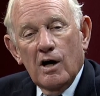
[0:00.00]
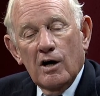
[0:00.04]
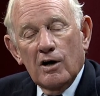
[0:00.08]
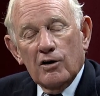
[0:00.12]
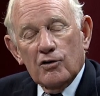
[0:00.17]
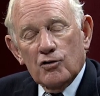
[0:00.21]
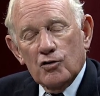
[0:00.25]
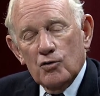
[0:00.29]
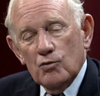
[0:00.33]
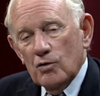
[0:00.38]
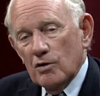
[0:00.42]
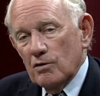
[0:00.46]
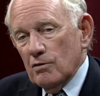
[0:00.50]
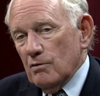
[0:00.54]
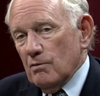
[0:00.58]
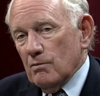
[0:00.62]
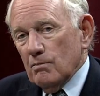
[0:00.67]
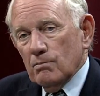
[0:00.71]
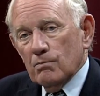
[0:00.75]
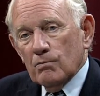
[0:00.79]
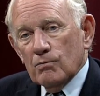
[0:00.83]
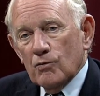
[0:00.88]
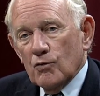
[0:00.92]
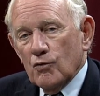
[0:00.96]

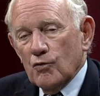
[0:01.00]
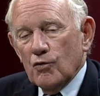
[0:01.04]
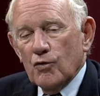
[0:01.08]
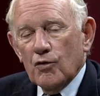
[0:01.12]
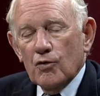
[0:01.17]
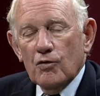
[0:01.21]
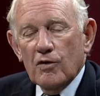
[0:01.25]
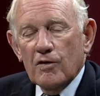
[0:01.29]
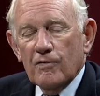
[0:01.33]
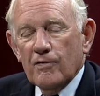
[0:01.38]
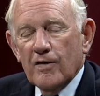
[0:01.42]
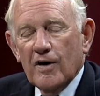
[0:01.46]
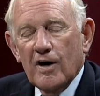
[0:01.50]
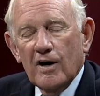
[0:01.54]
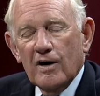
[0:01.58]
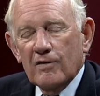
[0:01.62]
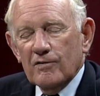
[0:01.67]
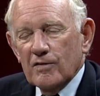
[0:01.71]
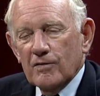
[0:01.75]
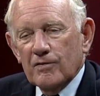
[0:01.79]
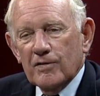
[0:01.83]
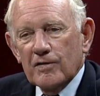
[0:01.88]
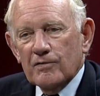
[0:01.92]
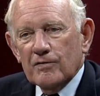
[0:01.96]
235
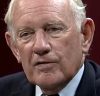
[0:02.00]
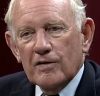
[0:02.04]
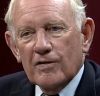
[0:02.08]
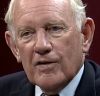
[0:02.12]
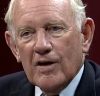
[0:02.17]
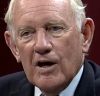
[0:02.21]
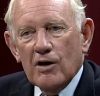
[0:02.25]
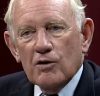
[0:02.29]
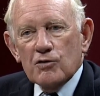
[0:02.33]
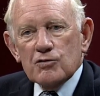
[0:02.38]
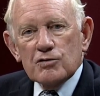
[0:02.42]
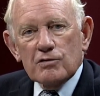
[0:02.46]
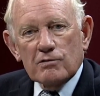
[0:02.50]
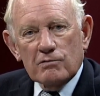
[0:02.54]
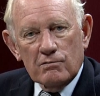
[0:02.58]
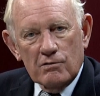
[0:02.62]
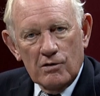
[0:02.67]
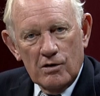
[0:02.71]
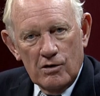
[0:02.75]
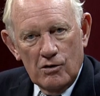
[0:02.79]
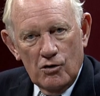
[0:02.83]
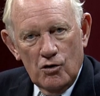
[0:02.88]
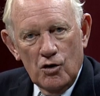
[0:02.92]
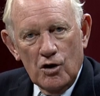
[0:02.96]
to 50,000
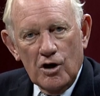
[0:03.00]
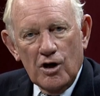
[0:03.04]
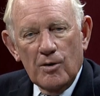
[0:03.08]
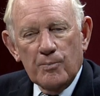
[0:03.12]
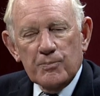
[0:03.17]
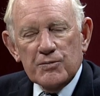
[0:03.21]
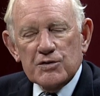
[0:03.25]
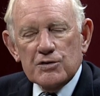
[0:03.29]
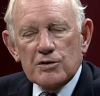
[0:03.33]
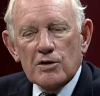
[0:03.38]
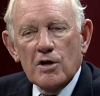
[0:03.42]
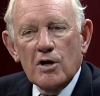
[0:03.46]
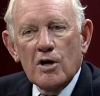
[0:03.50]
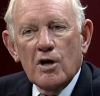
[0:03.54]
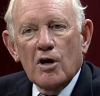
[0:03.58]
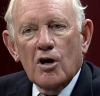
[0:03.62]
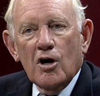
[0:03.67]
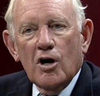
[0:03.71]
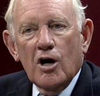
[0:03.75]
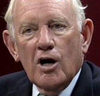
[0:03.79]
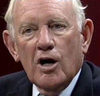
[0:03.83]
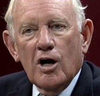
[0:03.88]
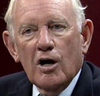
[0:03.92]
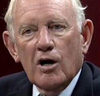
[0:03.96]
hookups,
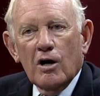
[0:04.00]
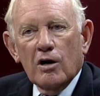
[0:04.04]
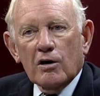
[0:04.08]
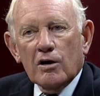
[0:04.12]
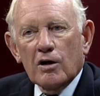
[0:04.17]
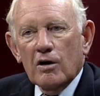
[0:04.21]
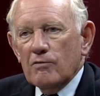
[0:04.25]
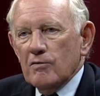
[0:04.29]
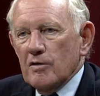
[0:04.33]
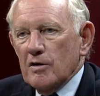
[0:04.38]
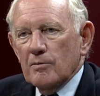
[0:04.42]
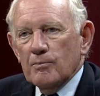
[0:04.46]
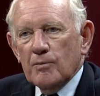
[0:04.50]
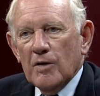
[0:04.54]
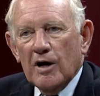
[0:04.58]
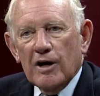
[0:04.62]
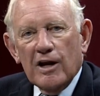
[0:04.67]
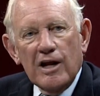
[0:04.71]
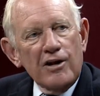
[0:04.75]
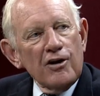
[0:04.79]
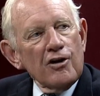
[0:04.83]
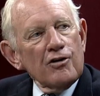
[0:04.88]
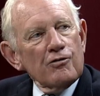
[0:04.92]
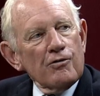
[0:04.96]
covering about
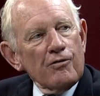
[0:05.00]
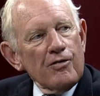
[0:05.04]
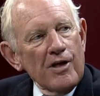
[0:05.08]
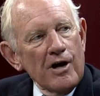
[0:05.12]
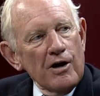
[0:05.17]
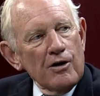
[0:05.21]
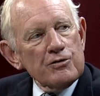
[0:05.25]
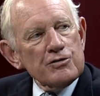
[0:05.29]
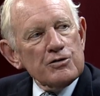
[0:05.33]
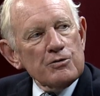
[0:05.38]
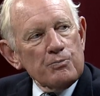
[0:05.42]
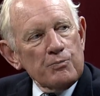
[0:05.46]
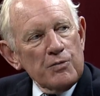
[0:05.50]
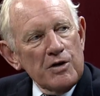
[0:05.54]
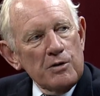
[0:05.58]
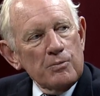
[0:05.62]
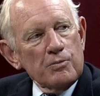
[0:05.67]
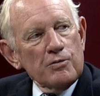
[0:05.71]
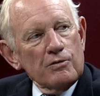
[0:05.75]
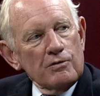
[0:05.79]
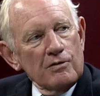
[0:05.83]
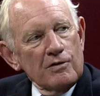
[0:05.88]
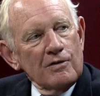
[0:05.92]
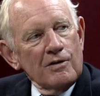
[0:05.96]
800,000
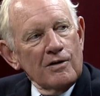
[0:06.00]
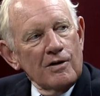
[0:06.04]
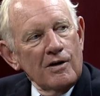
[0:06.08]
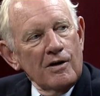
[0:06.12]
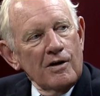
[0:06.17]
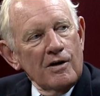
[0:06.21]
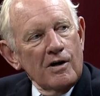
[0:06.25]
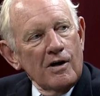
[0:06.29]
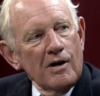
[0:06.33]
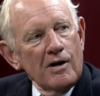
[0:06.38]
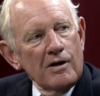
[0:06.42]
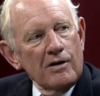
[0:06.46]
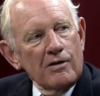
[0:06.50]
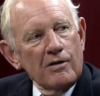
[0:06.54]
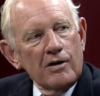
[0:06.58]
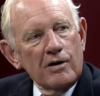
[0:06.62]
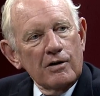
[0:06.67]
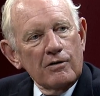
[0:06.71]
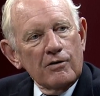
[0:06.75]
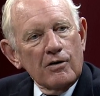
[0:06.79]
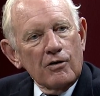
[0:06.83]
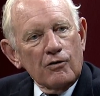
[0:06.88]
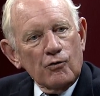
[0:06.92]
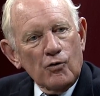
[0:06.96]
people
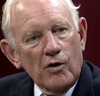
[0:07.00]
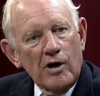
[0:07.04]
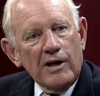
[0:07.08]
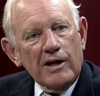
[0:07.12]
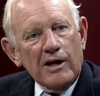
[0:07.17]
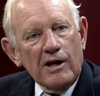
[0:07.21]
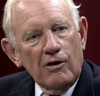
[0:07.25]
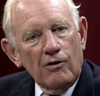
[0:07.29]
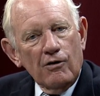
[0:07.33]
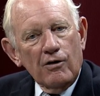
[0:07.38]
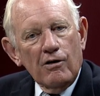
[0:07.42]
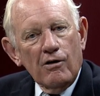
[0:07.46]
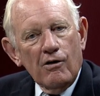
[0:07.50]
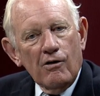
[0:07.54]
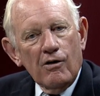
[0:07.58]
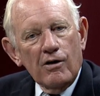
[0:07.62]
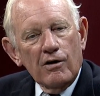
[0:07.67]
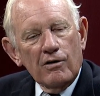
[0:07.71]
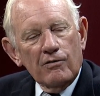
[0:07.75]
in the Tri-County area.